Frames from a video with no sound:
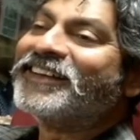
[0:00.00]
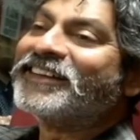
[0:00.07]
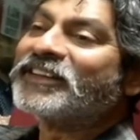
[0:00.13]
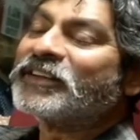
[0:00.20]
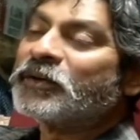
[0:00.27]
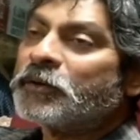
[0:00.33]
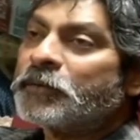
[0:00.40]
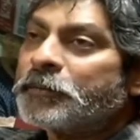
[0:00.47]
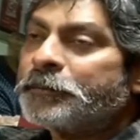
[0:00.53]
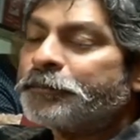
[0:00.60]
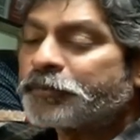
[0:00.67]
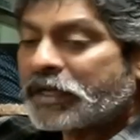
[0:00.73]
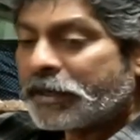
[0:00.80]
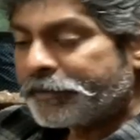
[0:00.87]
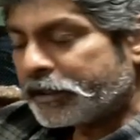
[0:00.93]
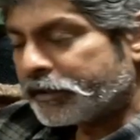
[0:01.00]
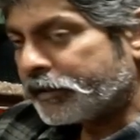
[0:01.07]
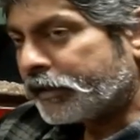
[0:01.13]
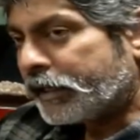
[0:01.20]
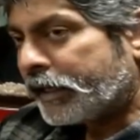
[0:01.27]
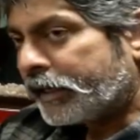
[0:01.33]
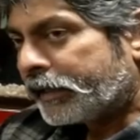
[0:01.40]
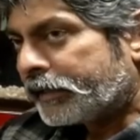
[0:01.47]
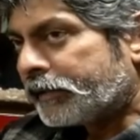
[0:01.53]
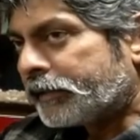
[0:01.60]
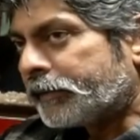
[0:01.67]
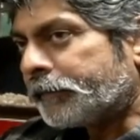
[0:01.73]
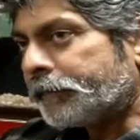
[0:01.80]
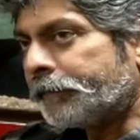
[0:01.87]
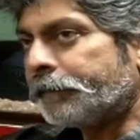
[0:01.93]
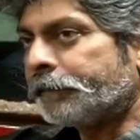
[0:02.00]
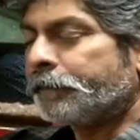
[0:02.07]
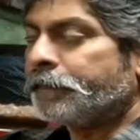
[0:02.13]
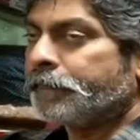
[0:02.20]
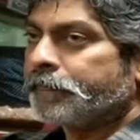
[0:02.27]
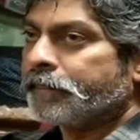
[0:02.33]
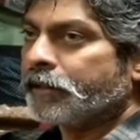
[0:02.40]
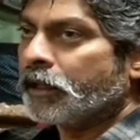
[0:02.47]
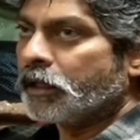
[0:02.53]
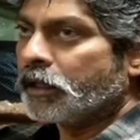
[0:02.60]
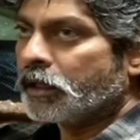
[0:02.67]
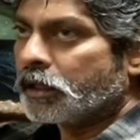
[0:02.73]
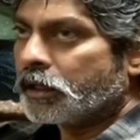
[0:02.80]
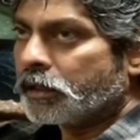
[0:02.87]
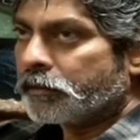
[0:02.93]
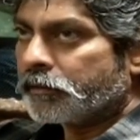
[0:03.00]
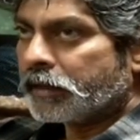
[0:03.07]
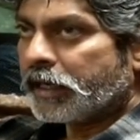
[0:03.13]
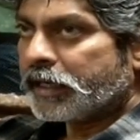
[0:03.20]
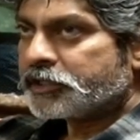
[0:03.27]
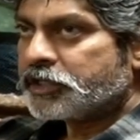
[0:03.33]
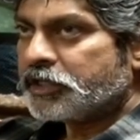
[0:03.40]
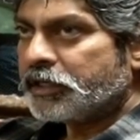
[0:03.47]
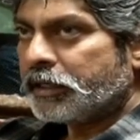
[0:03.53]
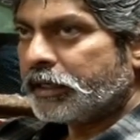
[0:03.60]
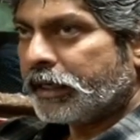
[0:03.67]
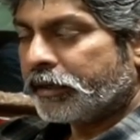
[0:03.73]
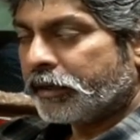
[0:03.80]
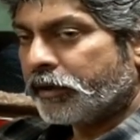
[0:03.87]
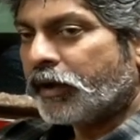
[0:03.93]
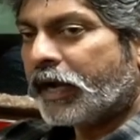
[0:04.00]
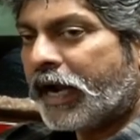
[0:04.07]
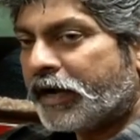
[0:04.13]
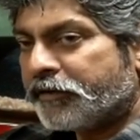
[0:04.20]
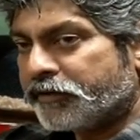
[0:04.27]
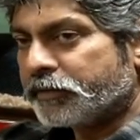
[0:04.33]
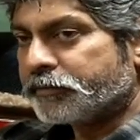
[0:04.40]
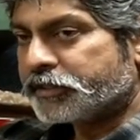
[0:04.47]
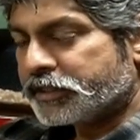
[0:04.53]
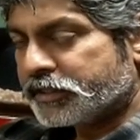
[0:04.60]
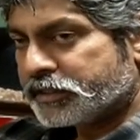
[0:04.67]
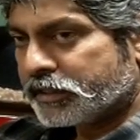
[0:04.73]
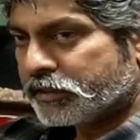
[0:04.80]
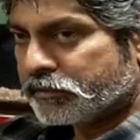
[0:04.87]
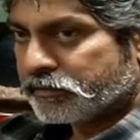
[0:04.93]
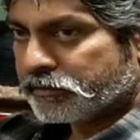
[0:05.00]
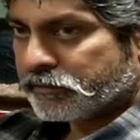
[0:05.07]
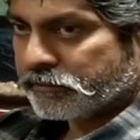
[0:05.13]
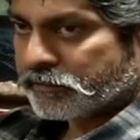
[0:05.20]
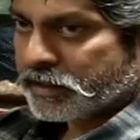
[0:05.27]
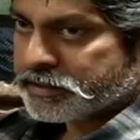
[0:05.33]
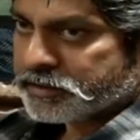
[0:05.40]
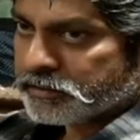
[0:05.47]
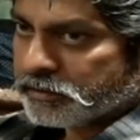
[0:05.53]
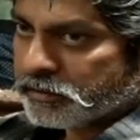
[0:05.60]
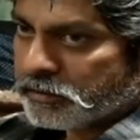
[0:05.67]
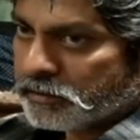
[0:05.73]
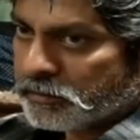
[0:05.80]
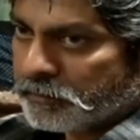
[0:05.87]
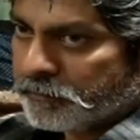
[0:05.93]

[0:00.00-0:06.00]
So coming to the director, actually, rendu ad films vasuto.